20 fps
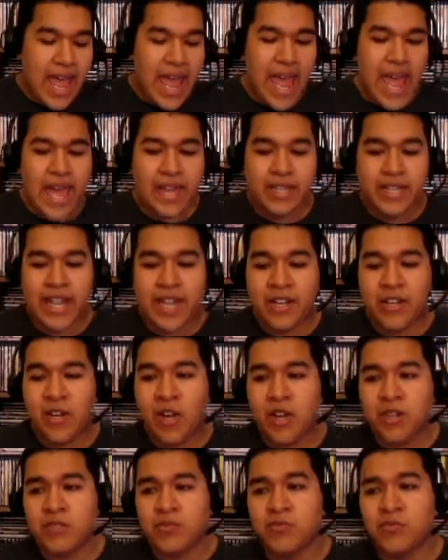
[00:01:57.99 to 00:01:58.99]
And Danny
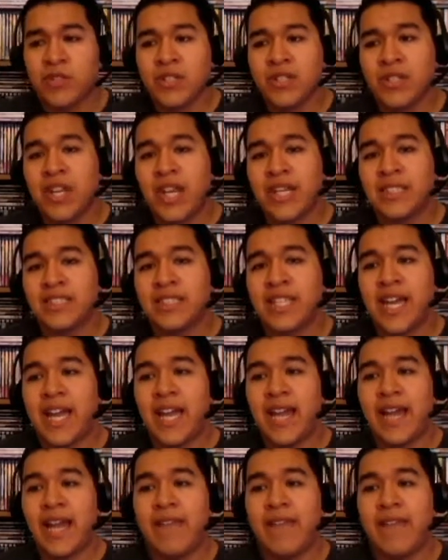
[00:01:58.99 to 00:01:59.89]
Collins realized that